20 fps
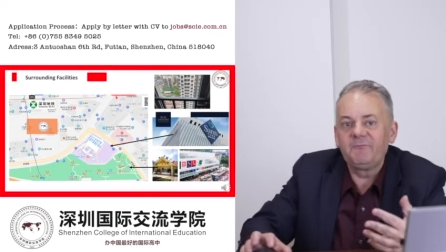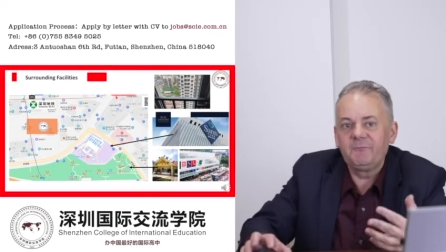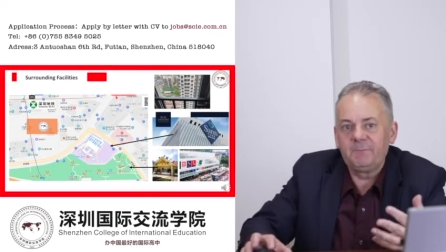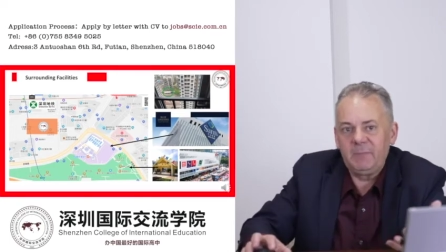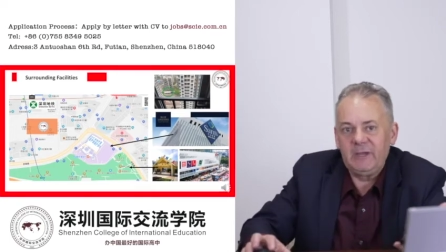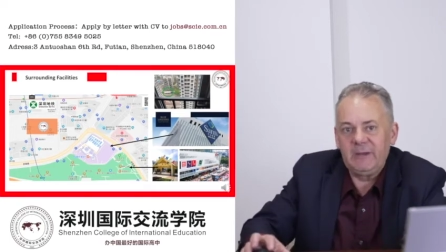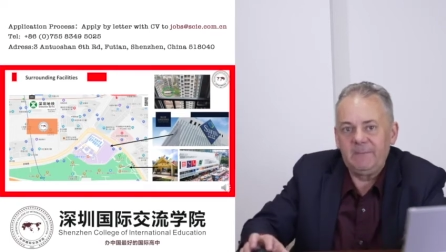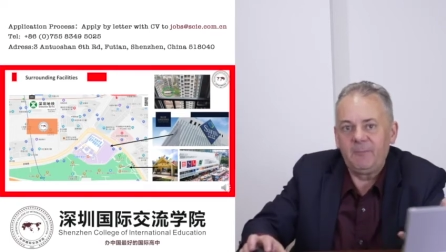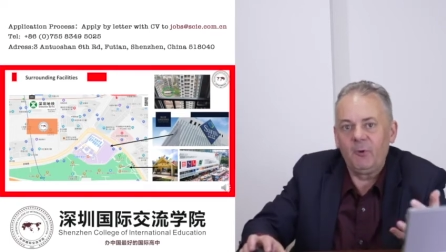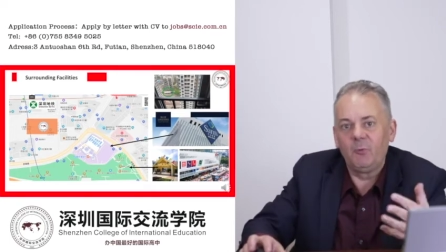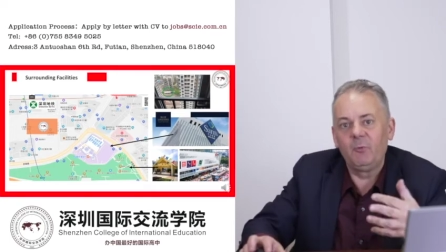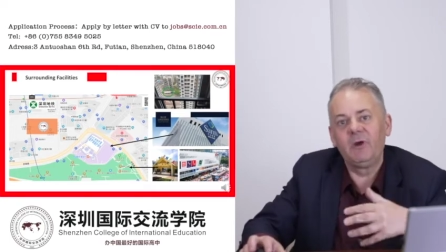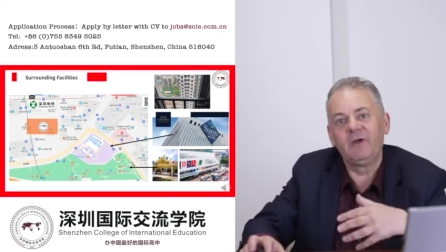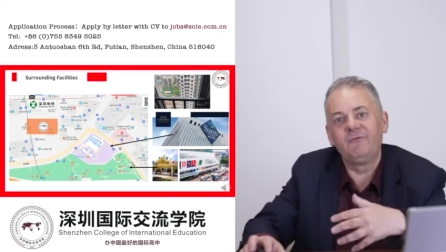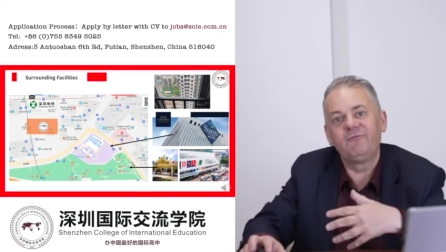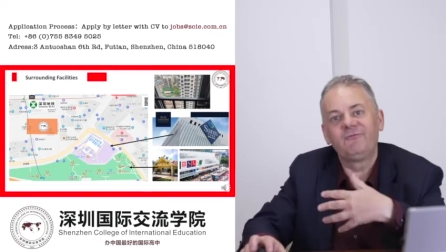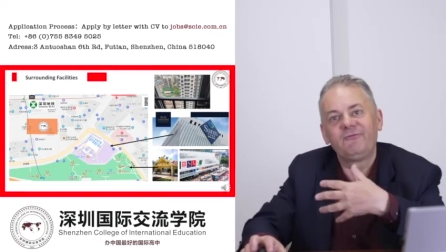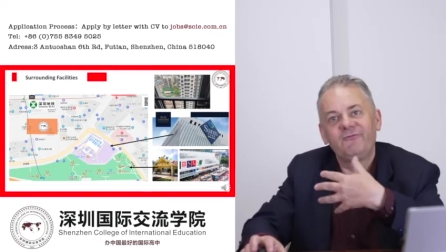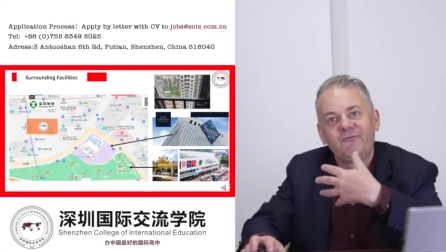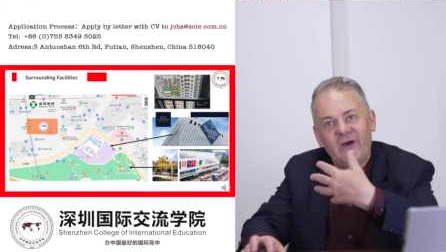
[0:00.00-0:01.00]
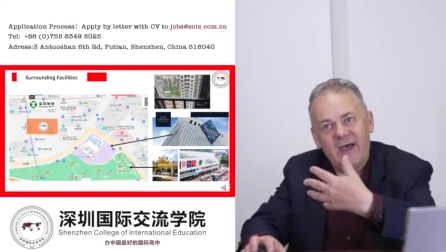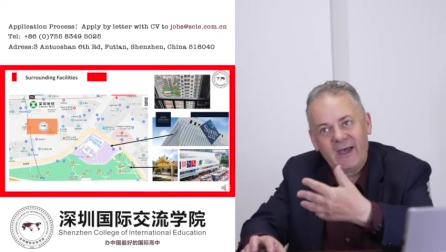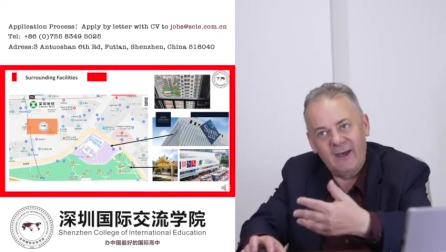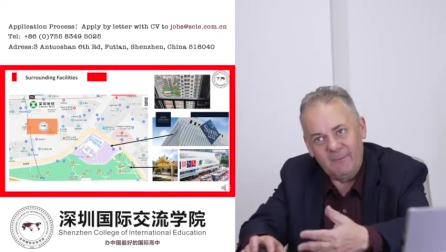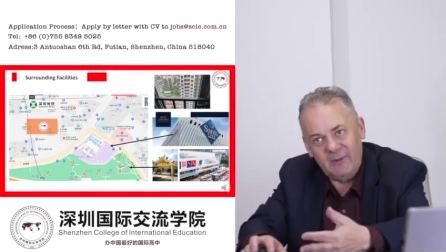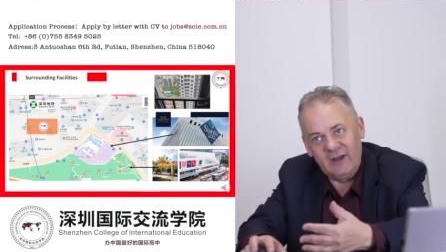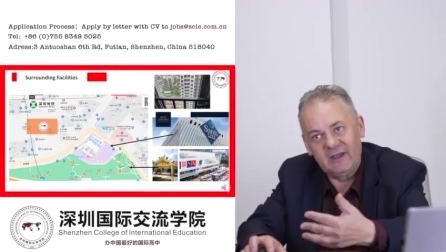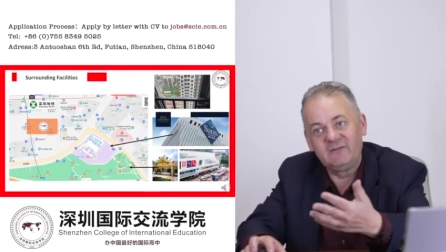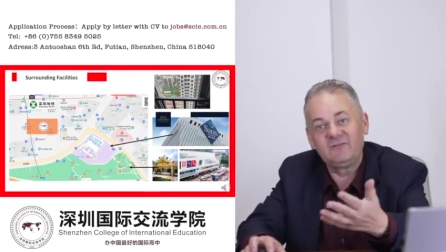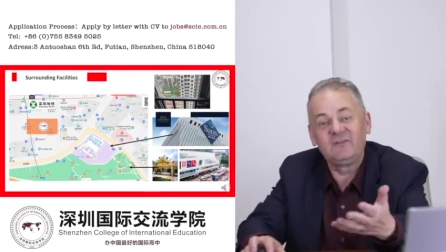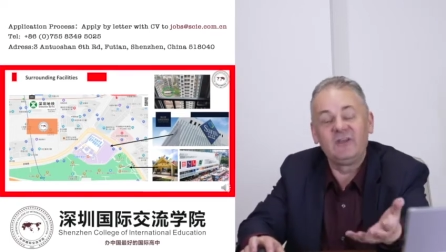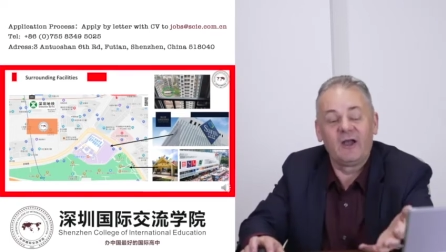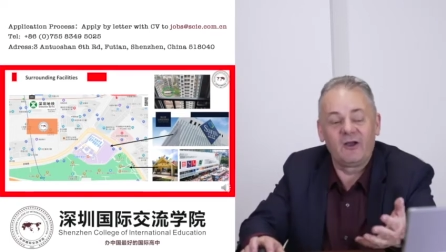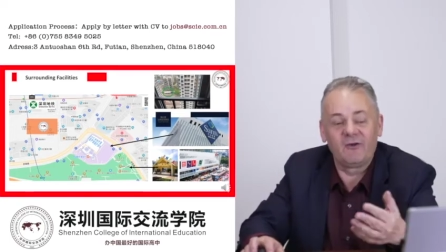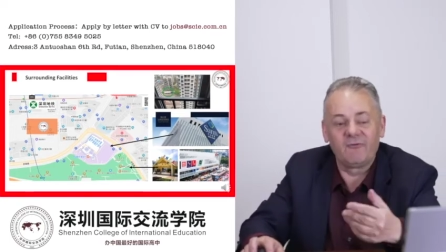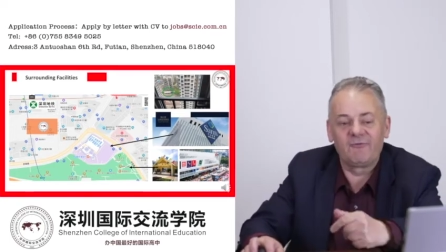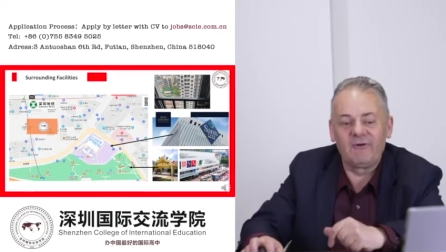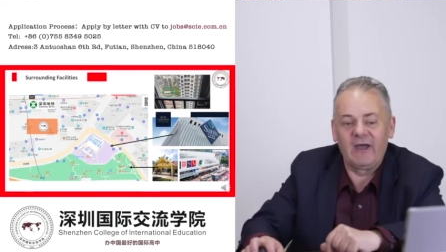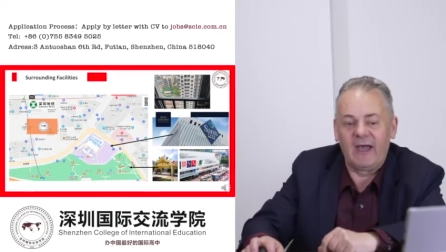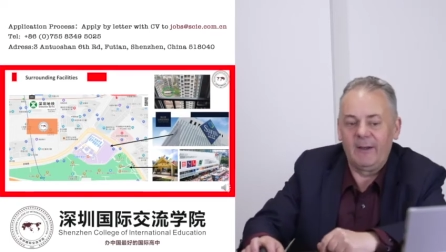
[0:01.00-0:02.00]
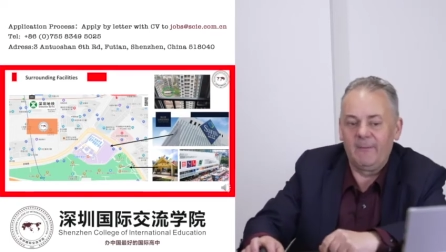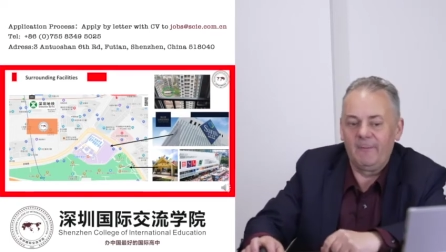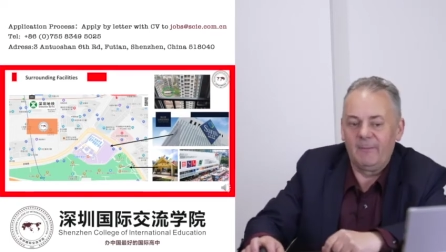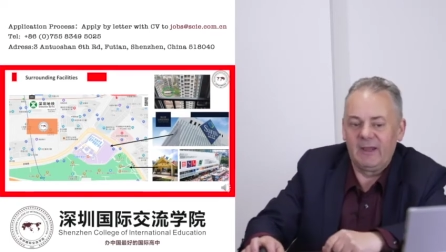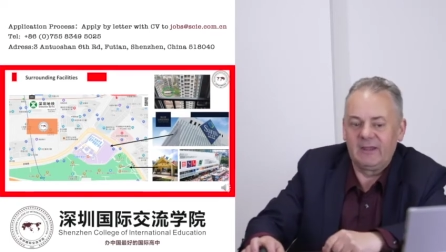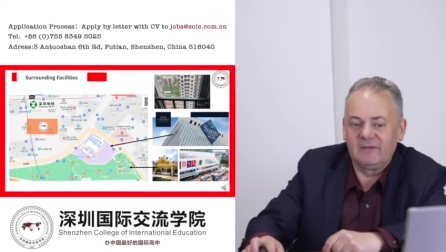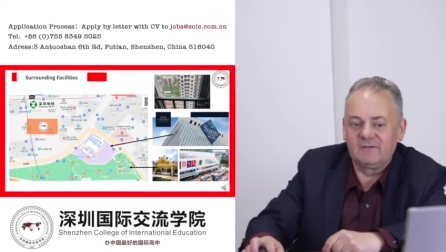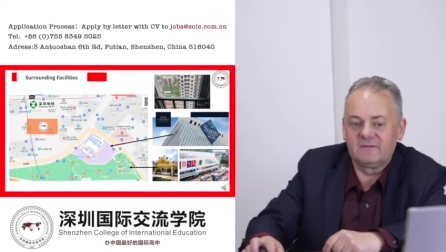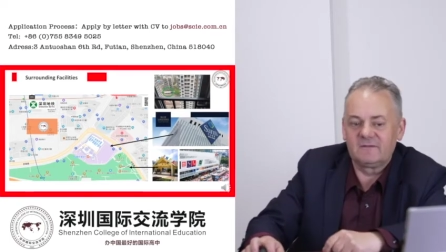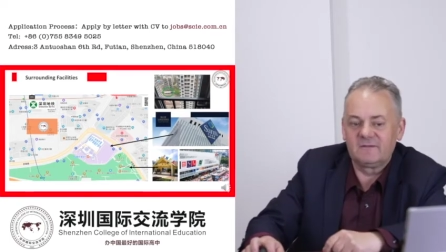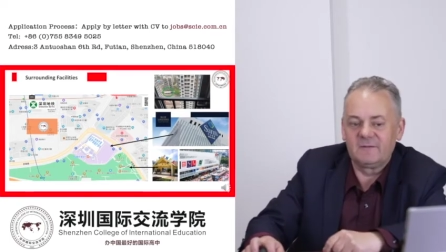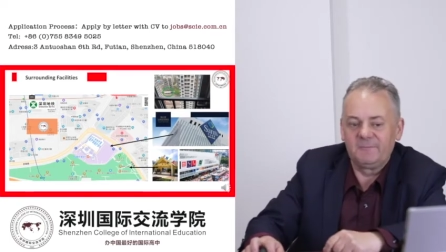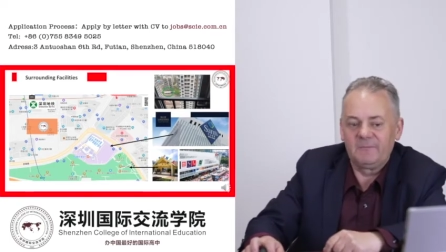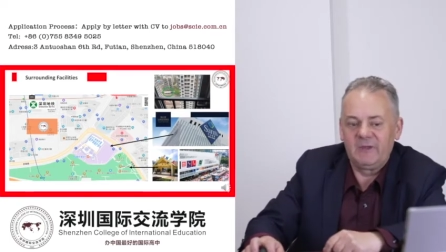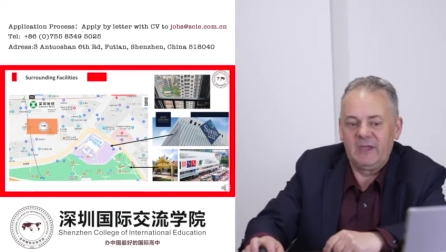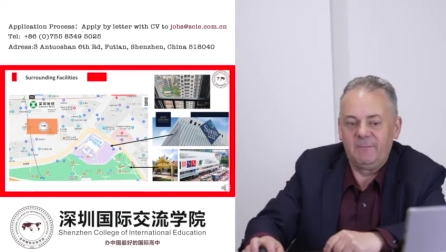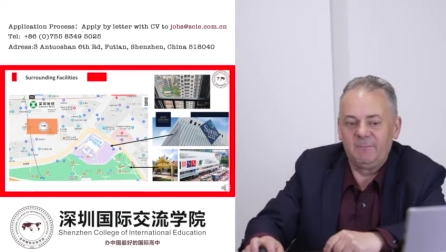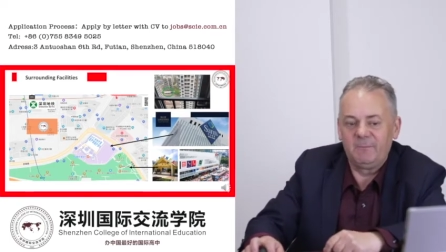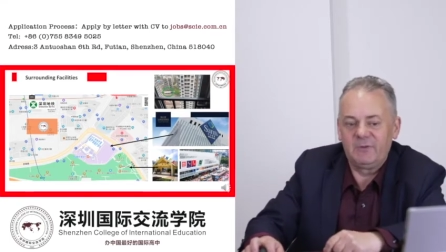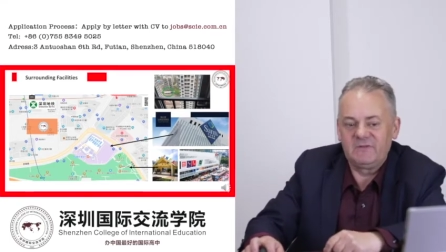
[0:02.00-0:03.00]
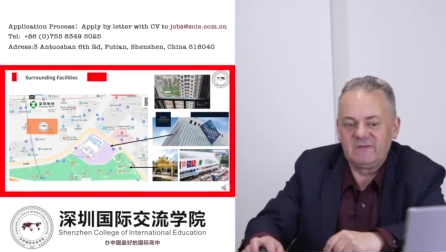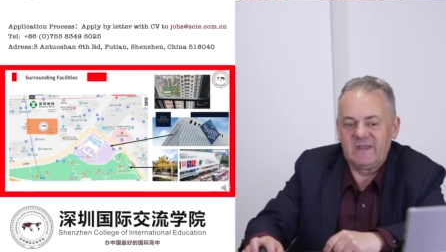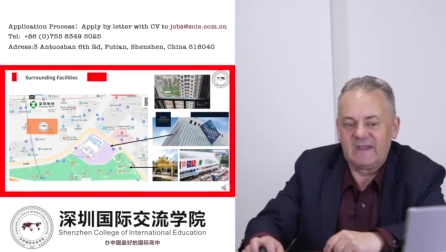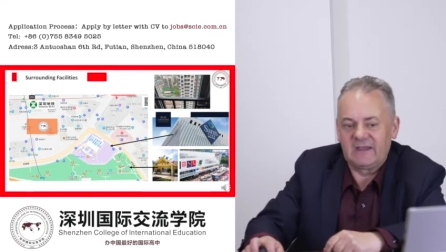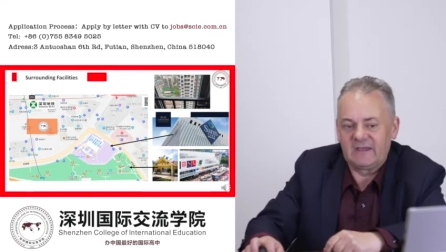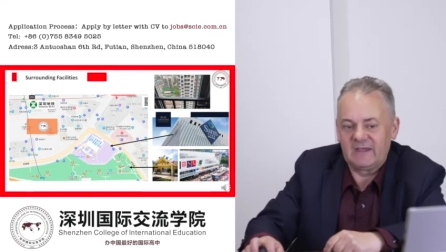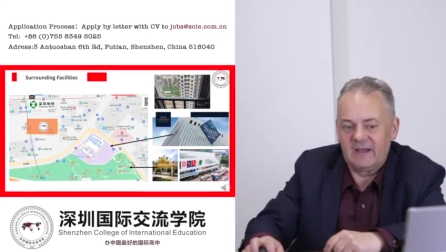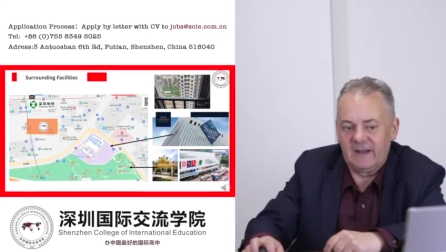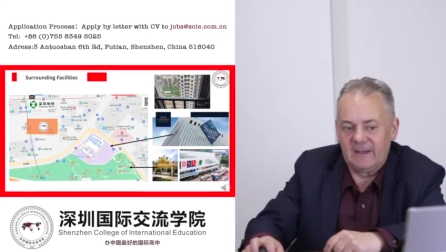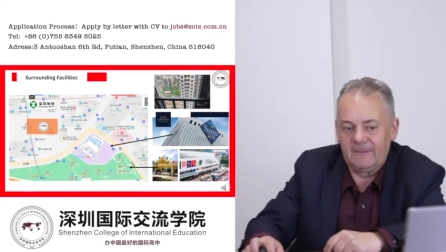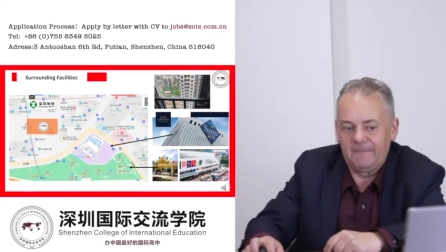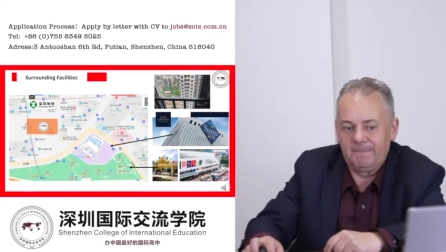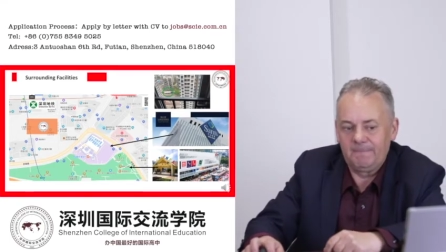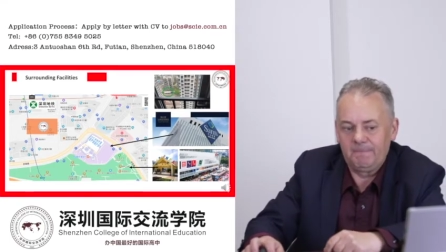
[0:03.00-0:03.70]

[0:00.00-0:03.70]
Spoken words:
people with families, young families in particular.